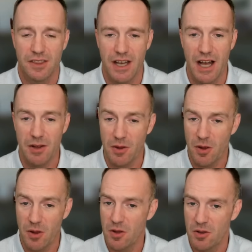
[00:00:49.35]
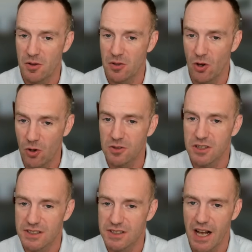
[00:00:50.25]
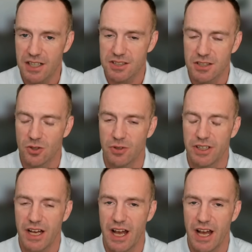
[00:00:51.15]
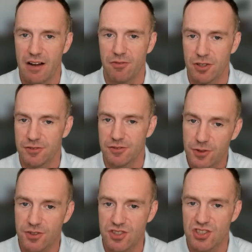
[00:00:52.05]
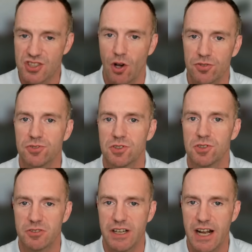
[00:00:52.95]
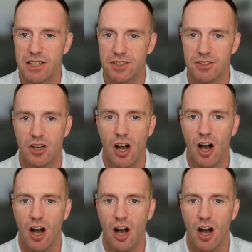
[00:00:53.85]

that Oklo is actually going to have their first small nuclear reactor